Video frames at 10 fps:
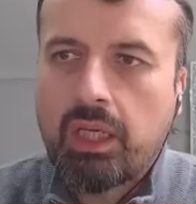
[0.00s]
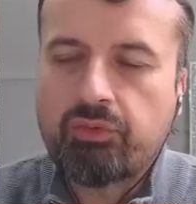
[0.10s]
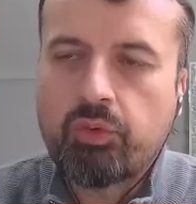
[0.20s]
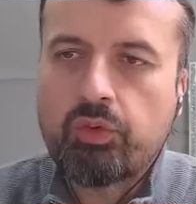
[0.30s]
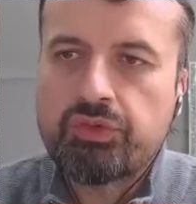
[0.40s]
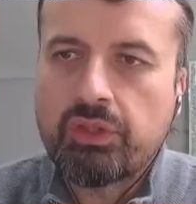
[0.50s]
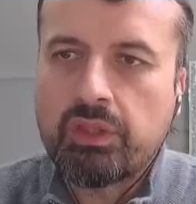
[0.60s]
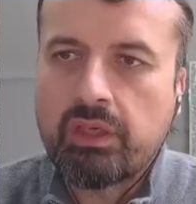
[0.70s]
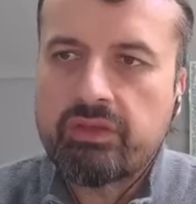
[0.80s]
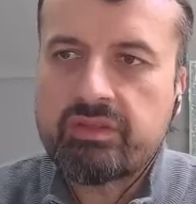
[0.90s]
And of course, you
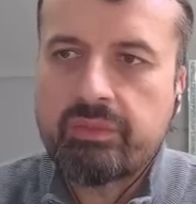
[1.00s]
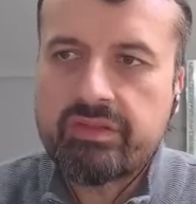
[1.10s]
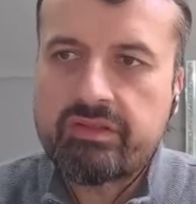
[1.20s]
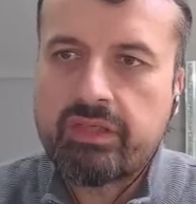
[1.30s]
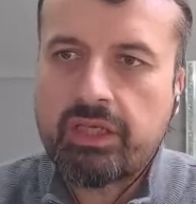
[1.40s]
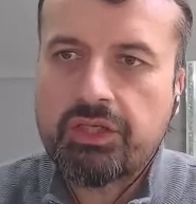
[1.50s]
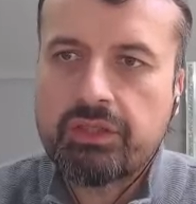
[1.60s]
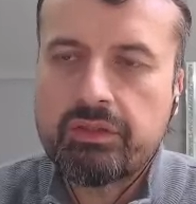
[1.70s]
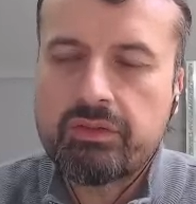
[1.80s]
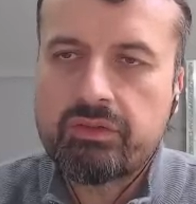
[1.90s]
can customize the
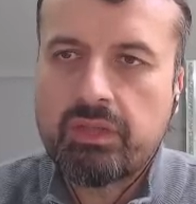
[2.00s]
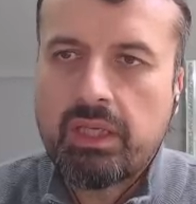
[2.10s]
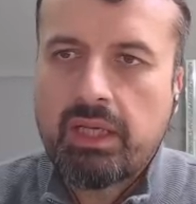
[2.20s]
sections,